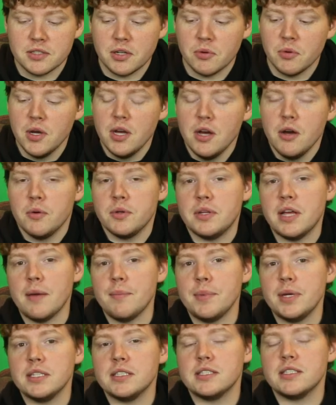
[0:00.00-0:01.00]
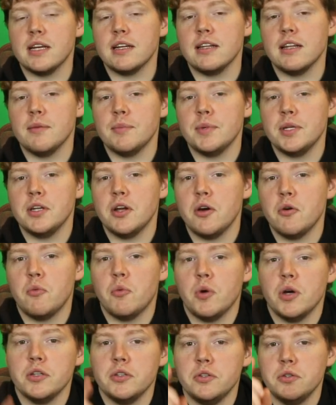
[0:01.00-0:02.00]
So with that being said, let me know
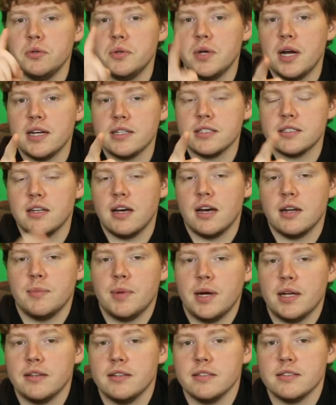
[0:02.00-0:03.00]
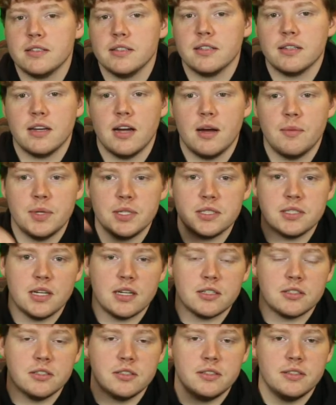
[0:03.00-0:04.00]
what you guys thought about this in the comment
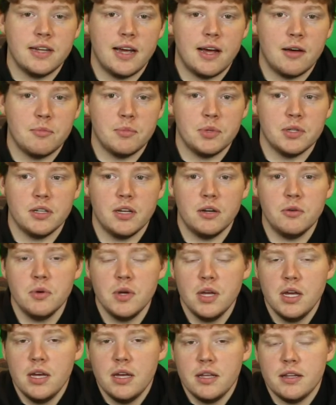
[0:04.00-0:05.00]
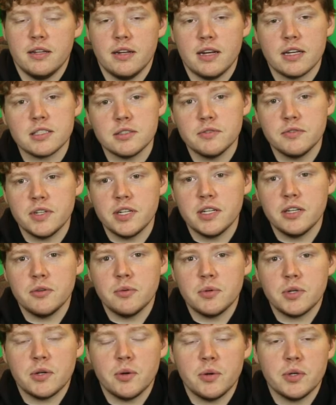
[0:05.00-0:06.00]
section down below. The next
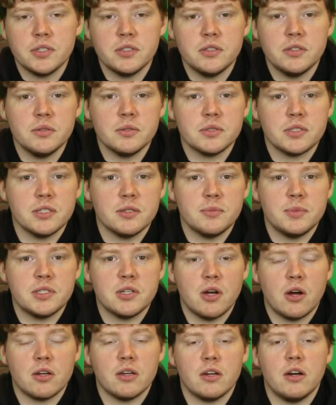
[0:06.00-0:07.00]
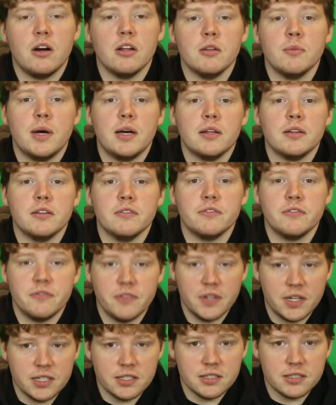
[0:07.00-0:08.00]
video we're going to do is going to be talking all about the
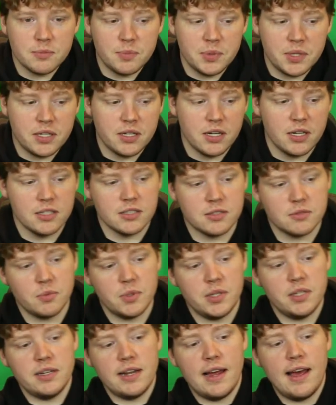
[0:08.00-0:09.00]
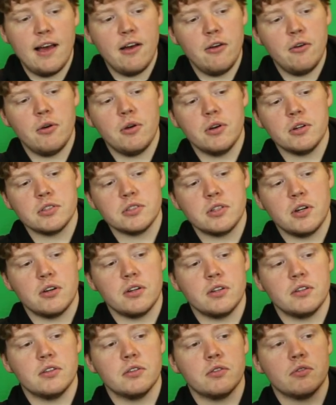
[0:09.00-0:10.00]
fittings, because we now are
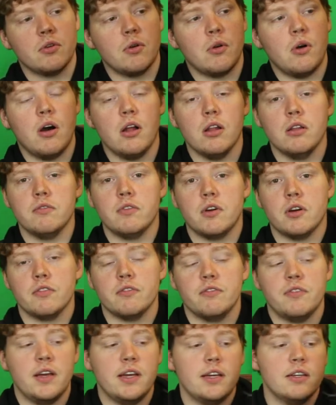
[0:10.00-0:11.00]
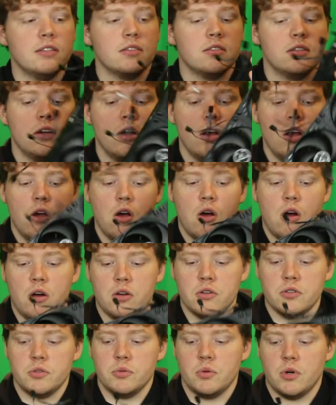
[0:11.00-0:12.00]
starting to throw all of our fans
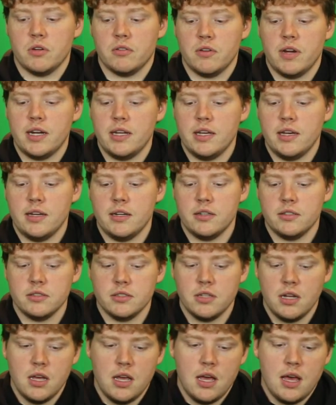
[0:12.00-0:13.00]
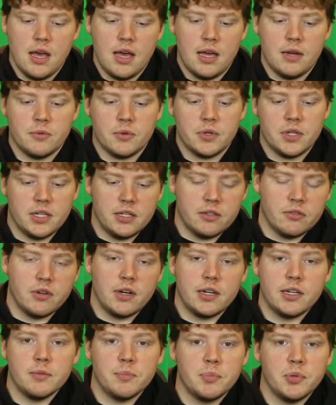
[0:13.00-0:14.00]
onto our radiators, and we're getting
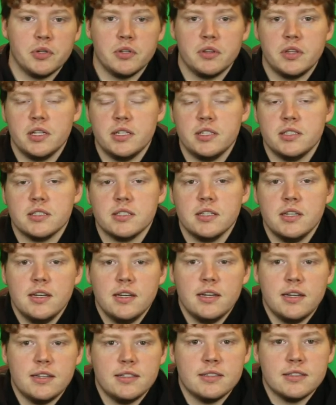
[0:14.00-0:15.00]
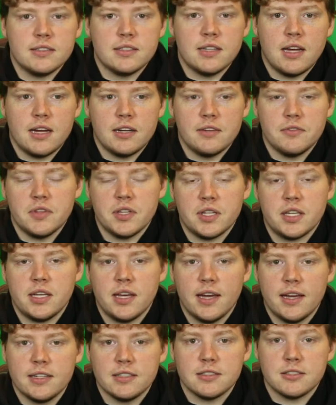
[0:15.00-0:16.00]
ready to put these inside of the
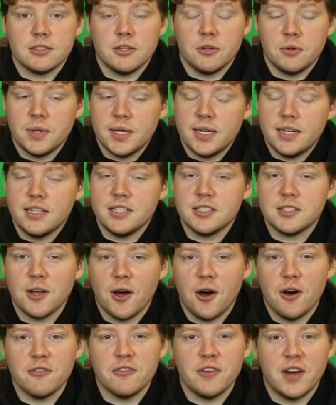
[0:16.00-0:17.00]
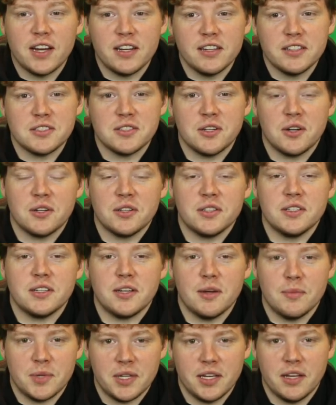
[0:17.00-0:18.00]
case. So it is all finally starting to
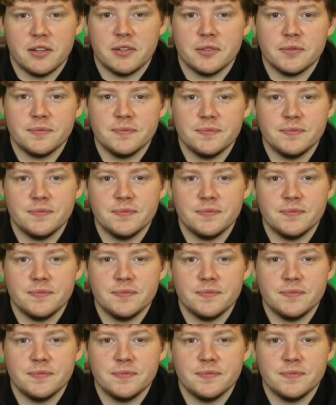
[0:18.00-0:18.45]
come together.